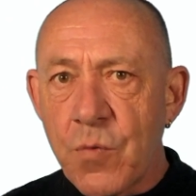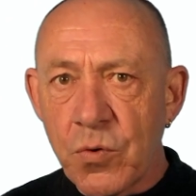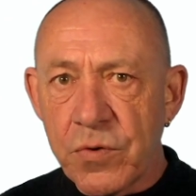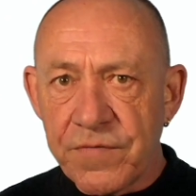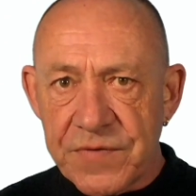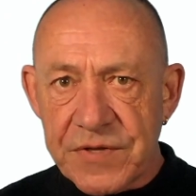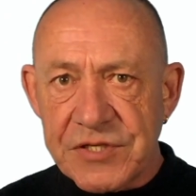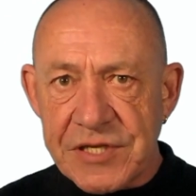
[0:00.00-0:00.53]
all
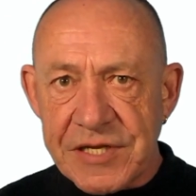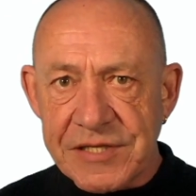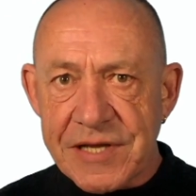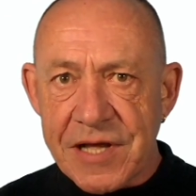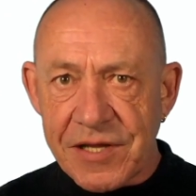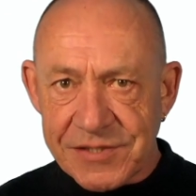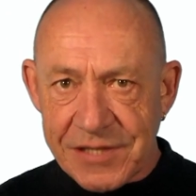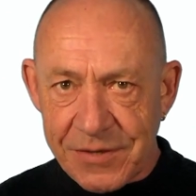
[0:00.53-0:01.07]
of the
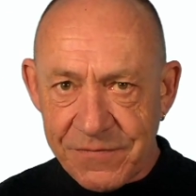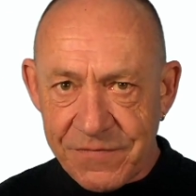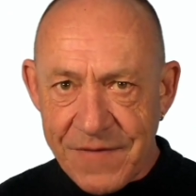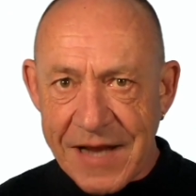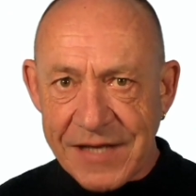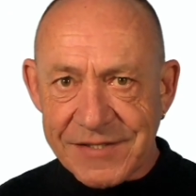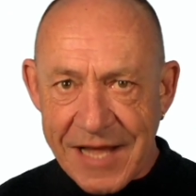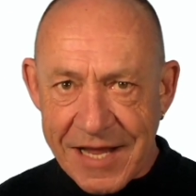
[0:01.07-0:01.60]
details and
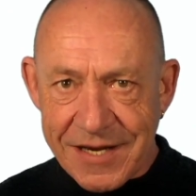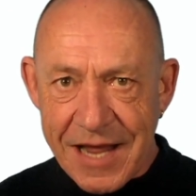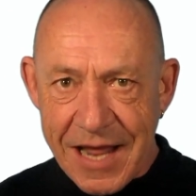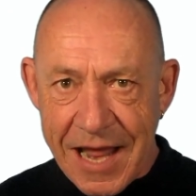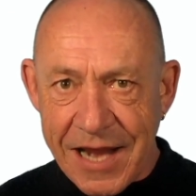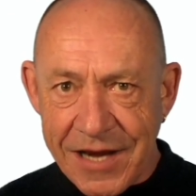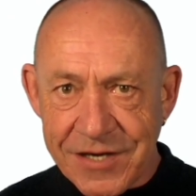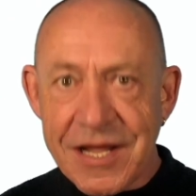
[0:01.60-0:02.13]
facts at
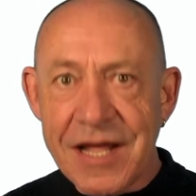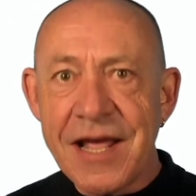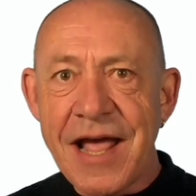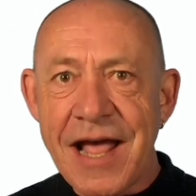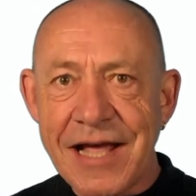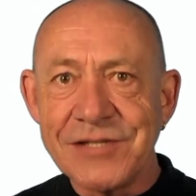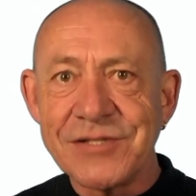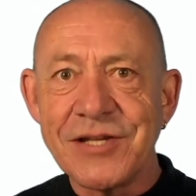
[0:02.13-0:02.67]
hand
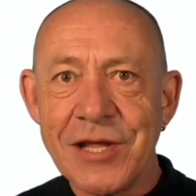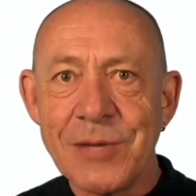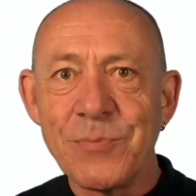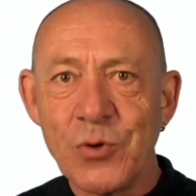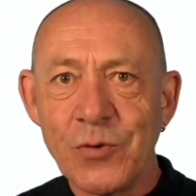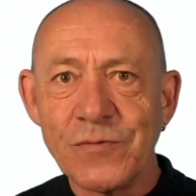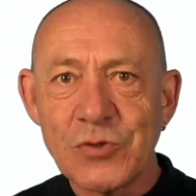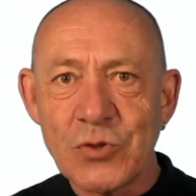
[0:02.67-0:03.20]
as it
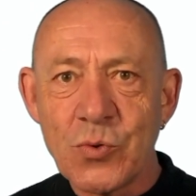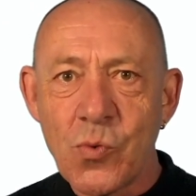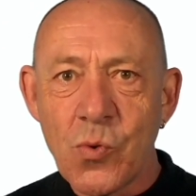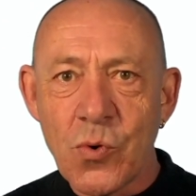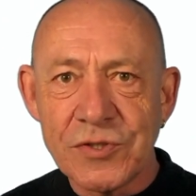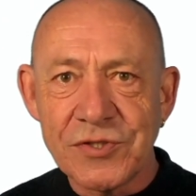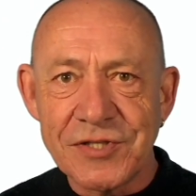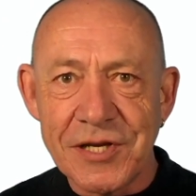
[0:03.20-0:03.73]
moves
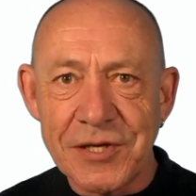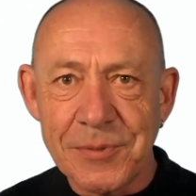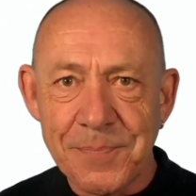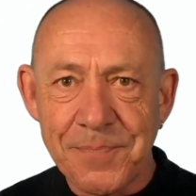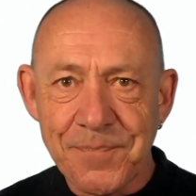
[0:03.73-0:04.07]
towards it.